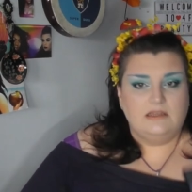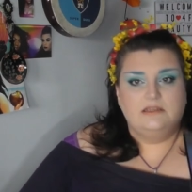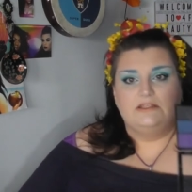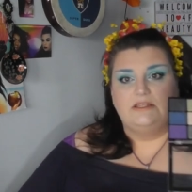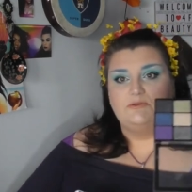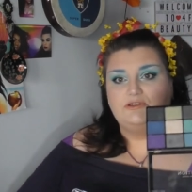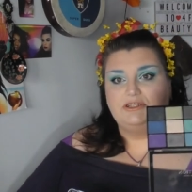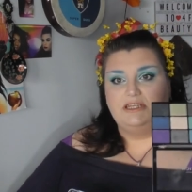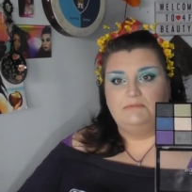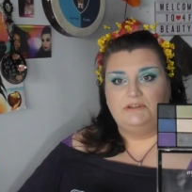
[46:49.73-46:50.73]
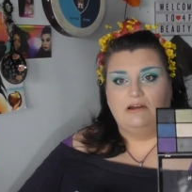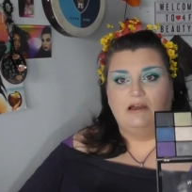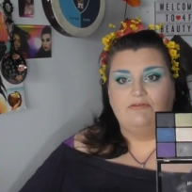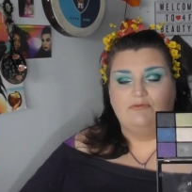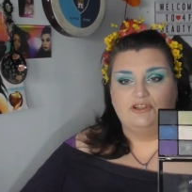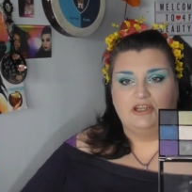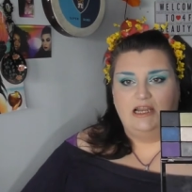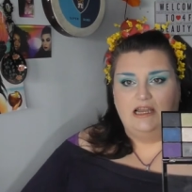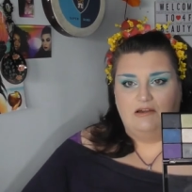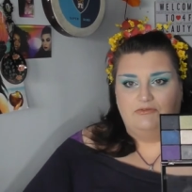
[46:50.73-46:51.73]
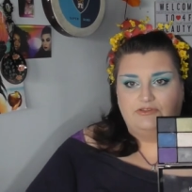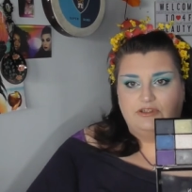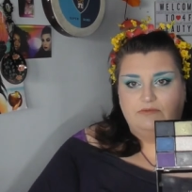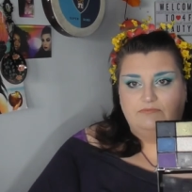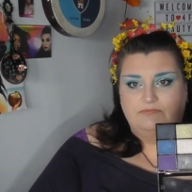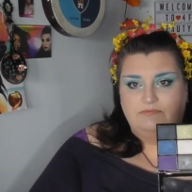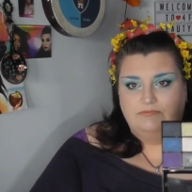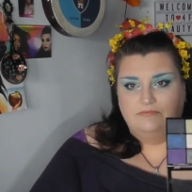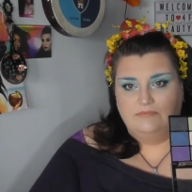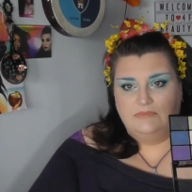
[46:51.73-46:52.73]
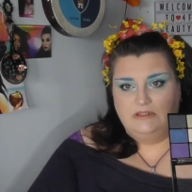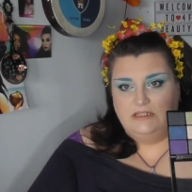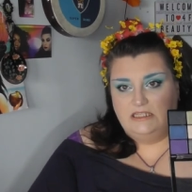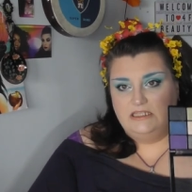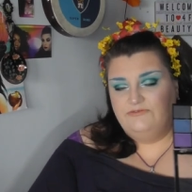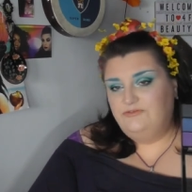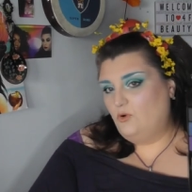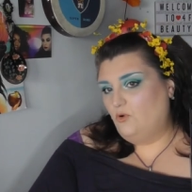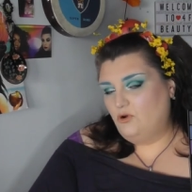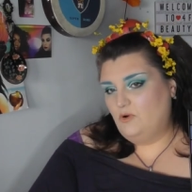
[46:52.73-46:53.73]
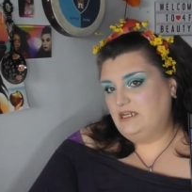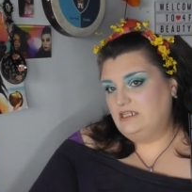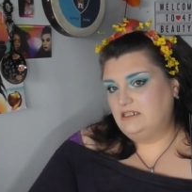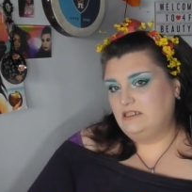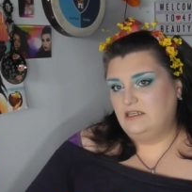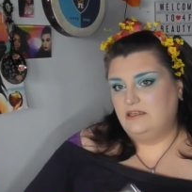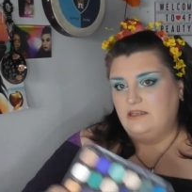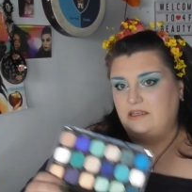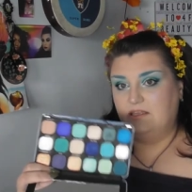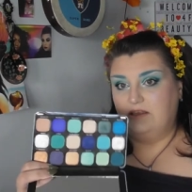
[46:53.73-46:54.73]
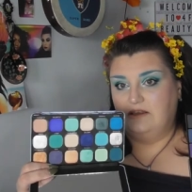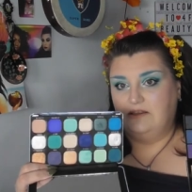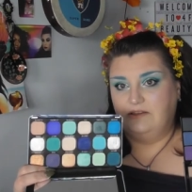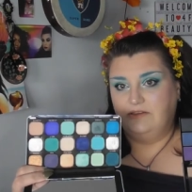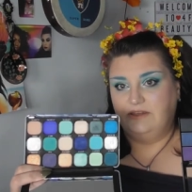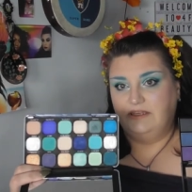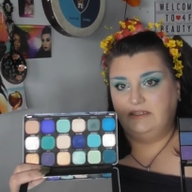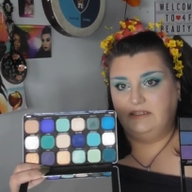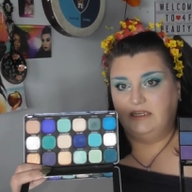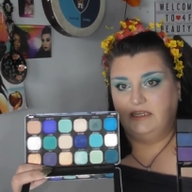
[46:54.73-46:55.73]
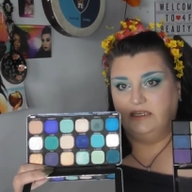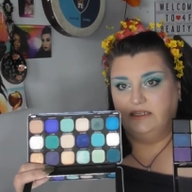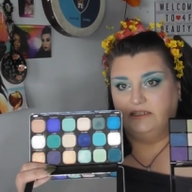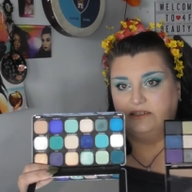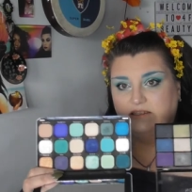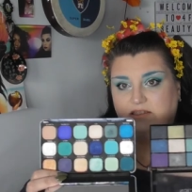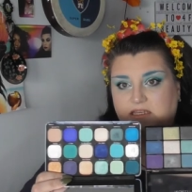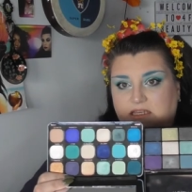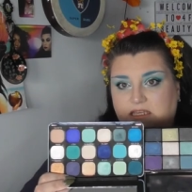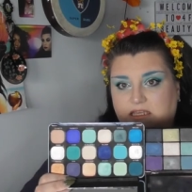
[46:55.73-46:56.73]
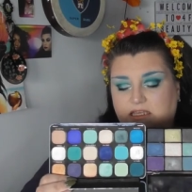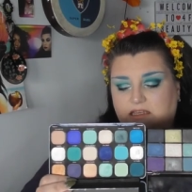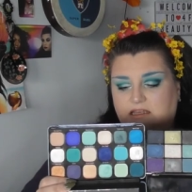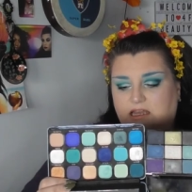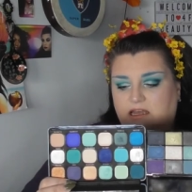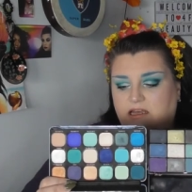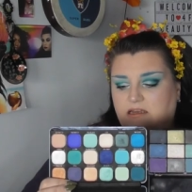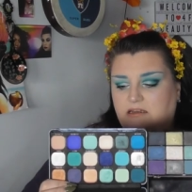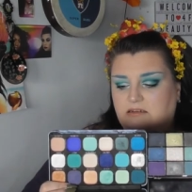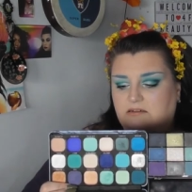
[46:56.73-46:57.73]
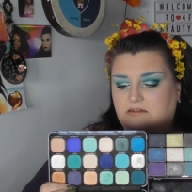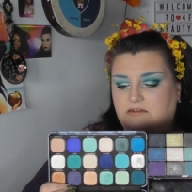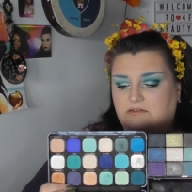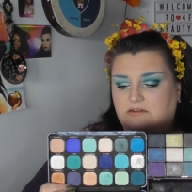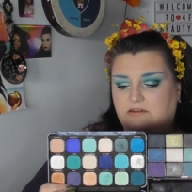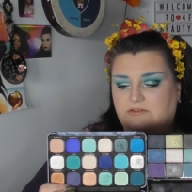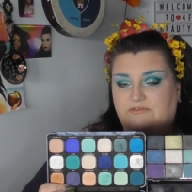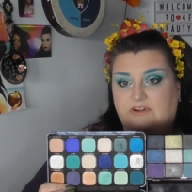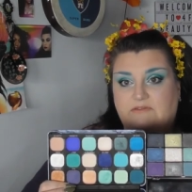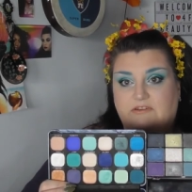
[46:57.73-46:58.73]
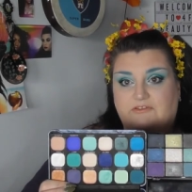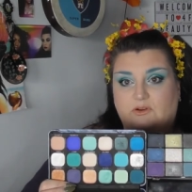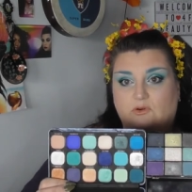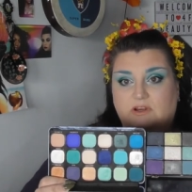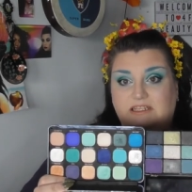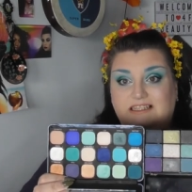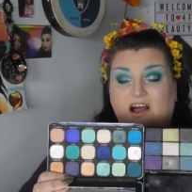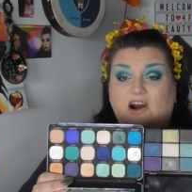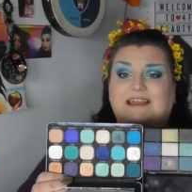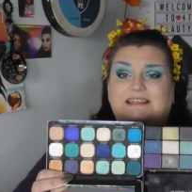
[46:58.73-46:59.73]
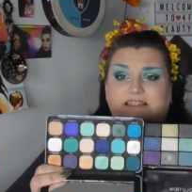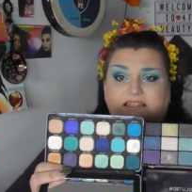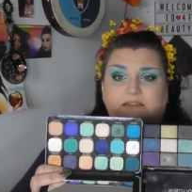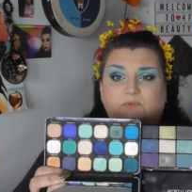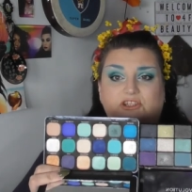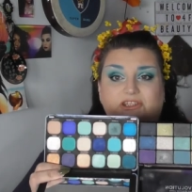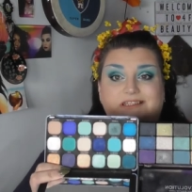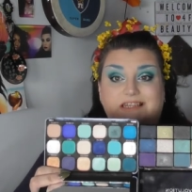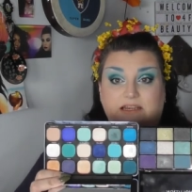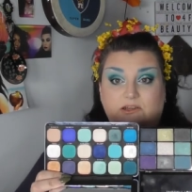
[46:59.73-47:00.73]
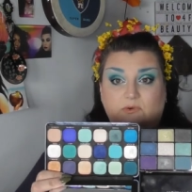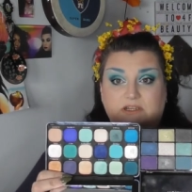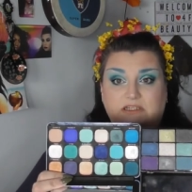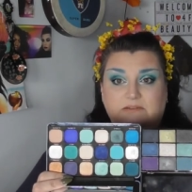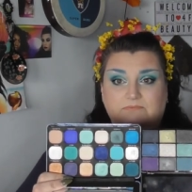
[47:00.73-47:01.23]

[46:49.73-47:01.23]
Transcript: So this was the Deep Dive, which I loved. This is four quid. This is the uh, Forever Flawless Ice, which is ten quid.